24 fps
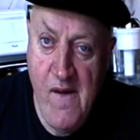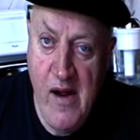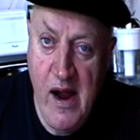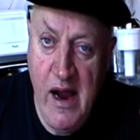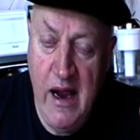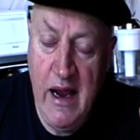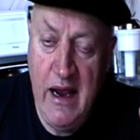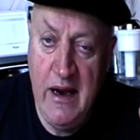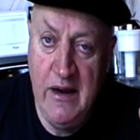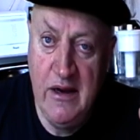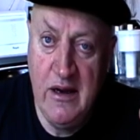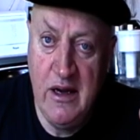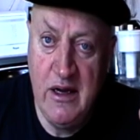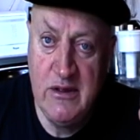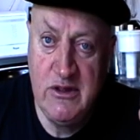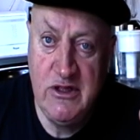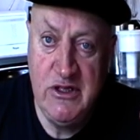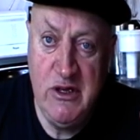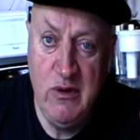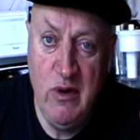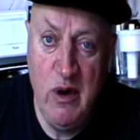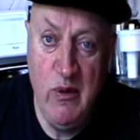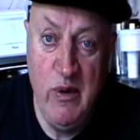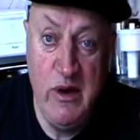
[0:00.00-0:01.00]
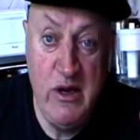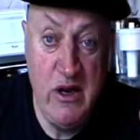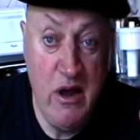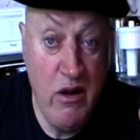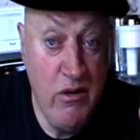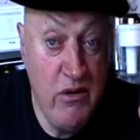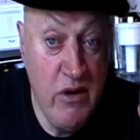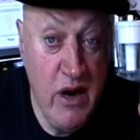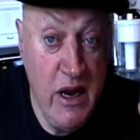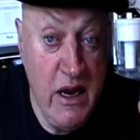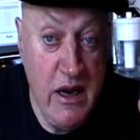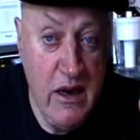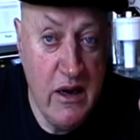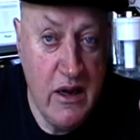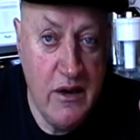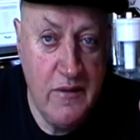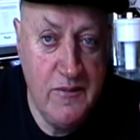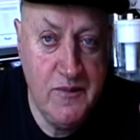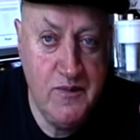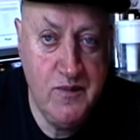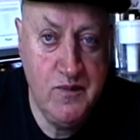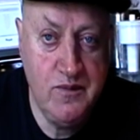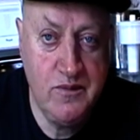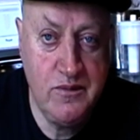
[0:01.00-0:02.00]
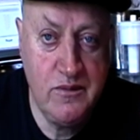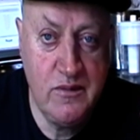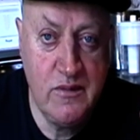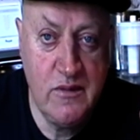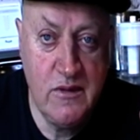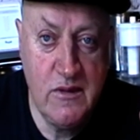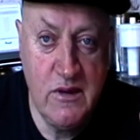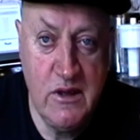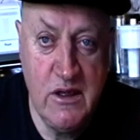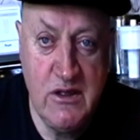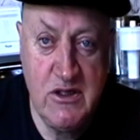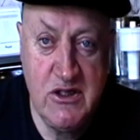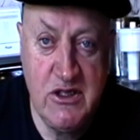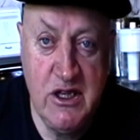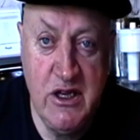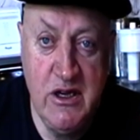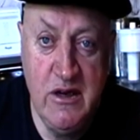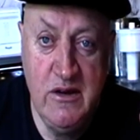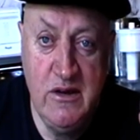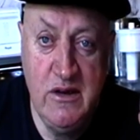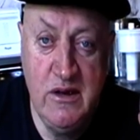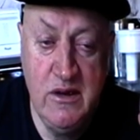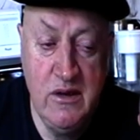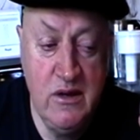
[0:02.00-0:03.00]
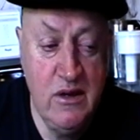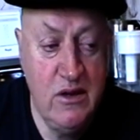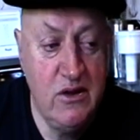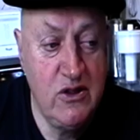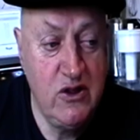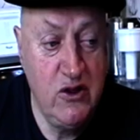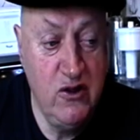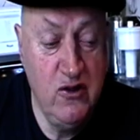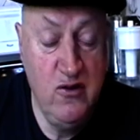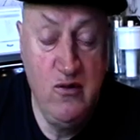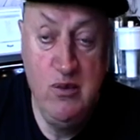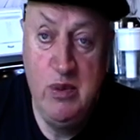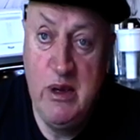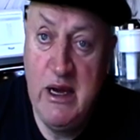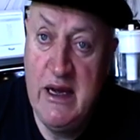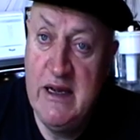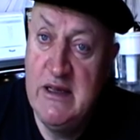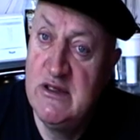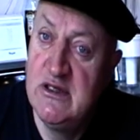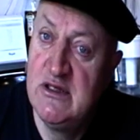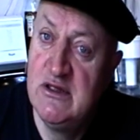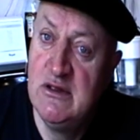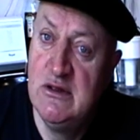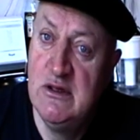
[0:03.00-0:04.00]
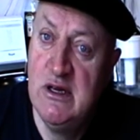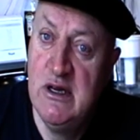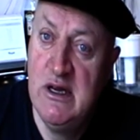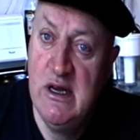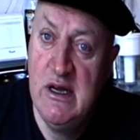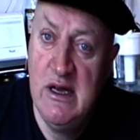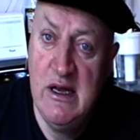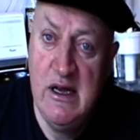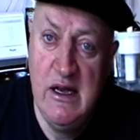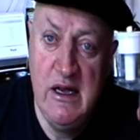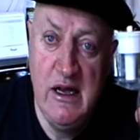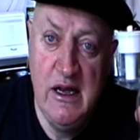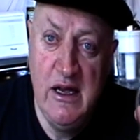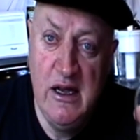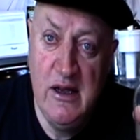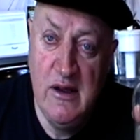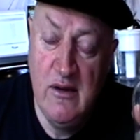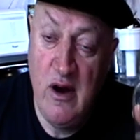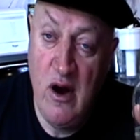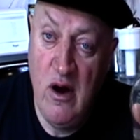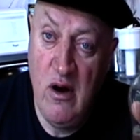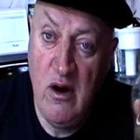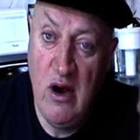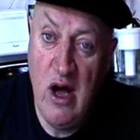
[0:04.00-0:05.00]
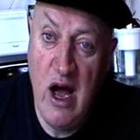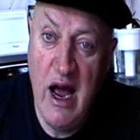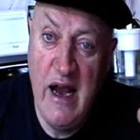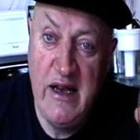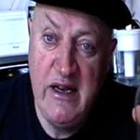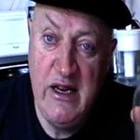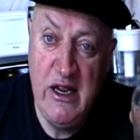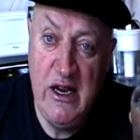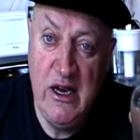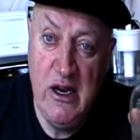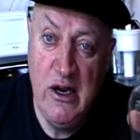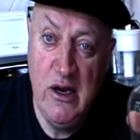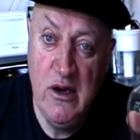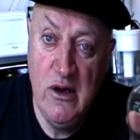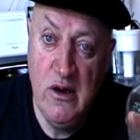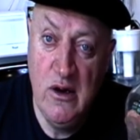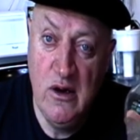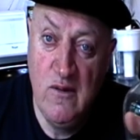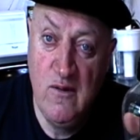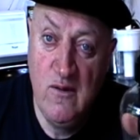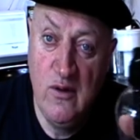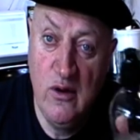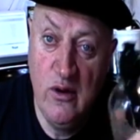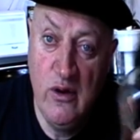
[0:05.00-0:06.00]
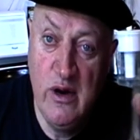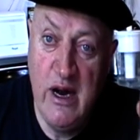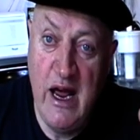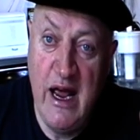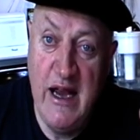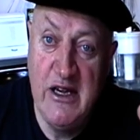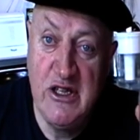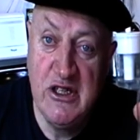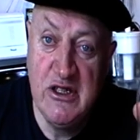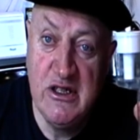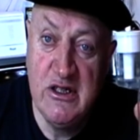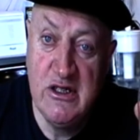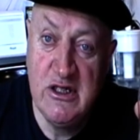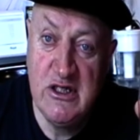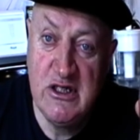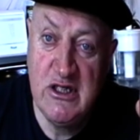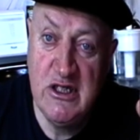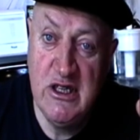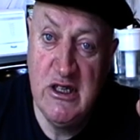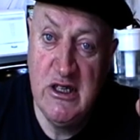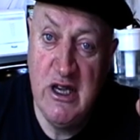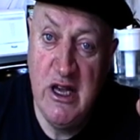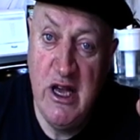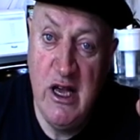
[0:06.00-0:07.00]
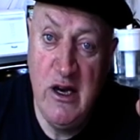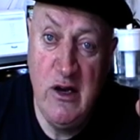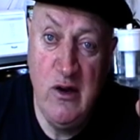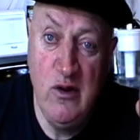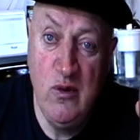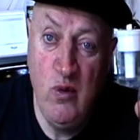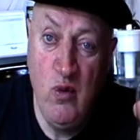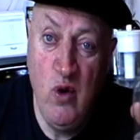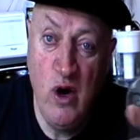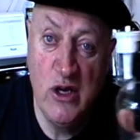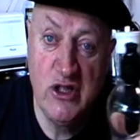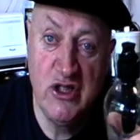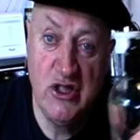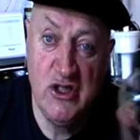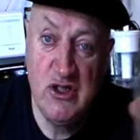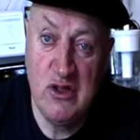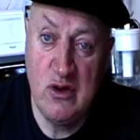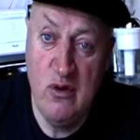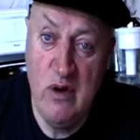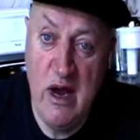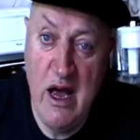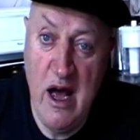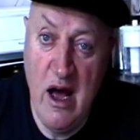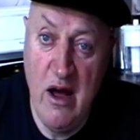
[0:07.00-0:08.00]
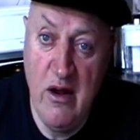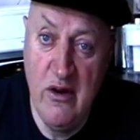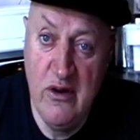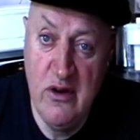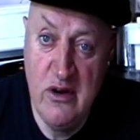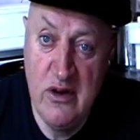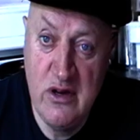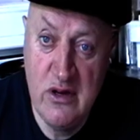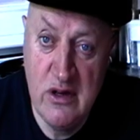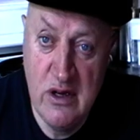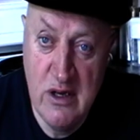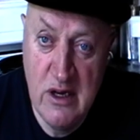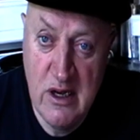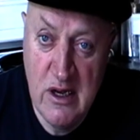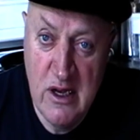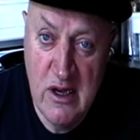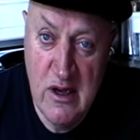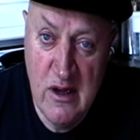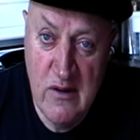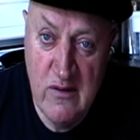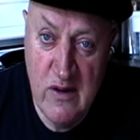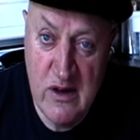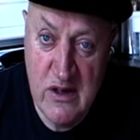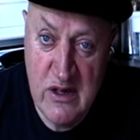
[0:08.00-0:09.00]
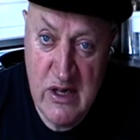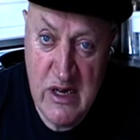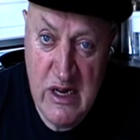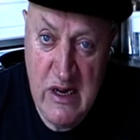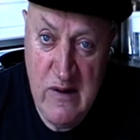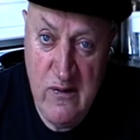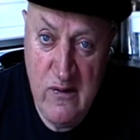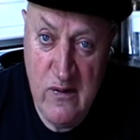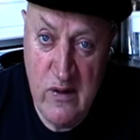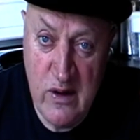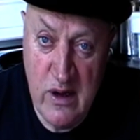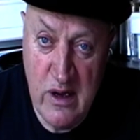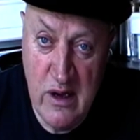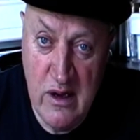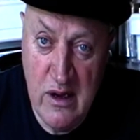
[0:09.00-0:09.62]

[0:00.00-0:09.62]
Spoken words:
And I'll tell you what, we don't need it. It's in toothpaste. The whole idea of fluoridation is it washes around the teeth.